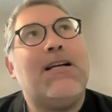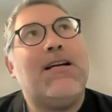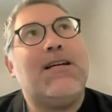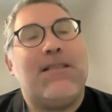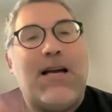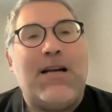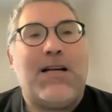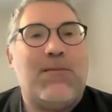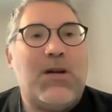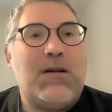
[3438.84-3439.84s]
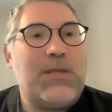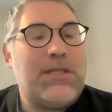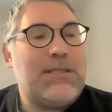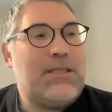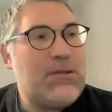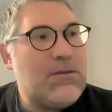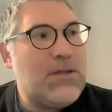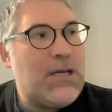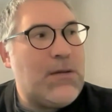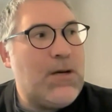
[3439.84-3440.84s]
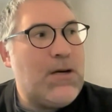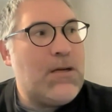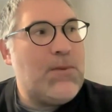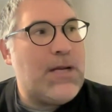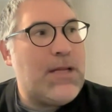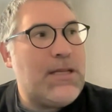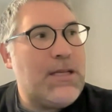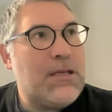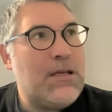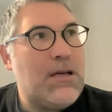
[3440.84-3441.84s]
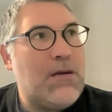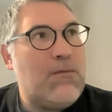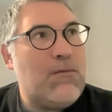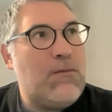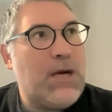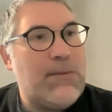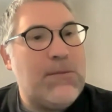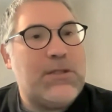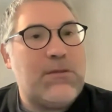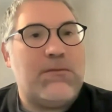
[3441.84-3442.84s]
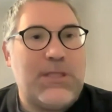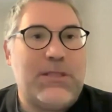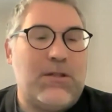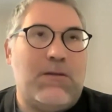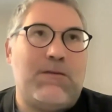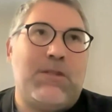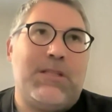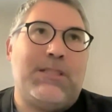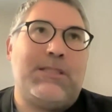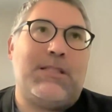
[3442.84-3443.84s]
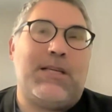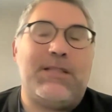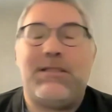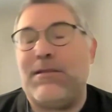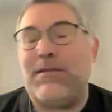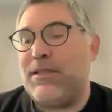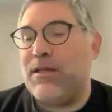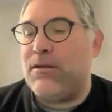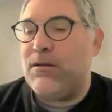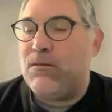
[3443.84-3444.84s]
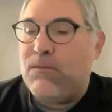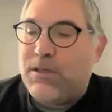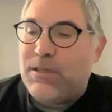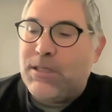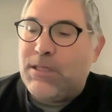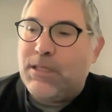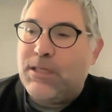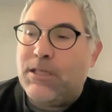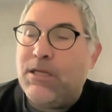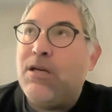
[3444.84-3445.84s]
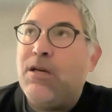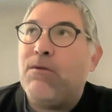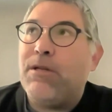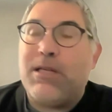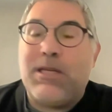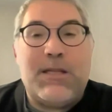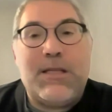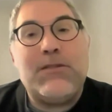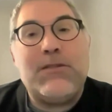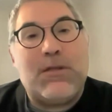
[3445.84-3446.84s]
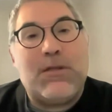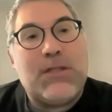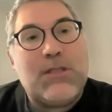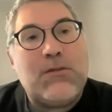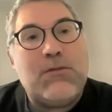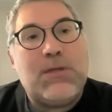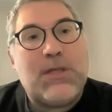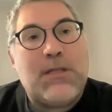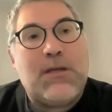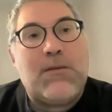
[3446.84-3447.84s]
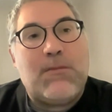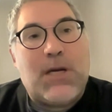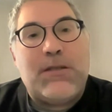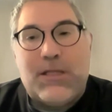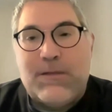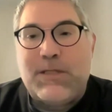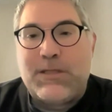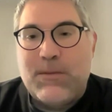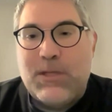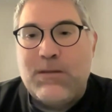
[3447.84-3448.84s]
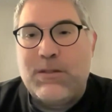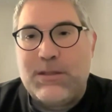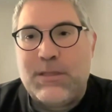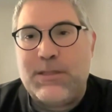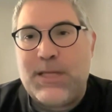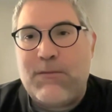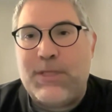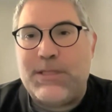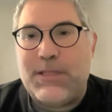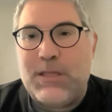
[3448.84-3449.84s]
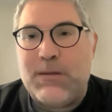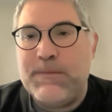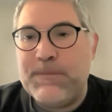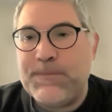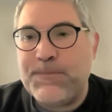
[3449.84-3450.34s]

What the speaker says: a knock on Mark because I do like Mark, but I think we're able to reason over things, and that's kind of one of the key things that you can do with RDF XML is that reasoning.